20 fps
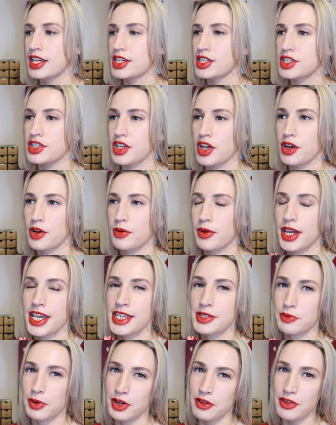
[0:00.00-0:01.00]
So
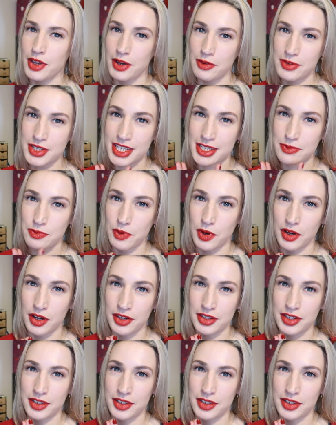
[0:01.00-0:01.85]
it's one of those, it's what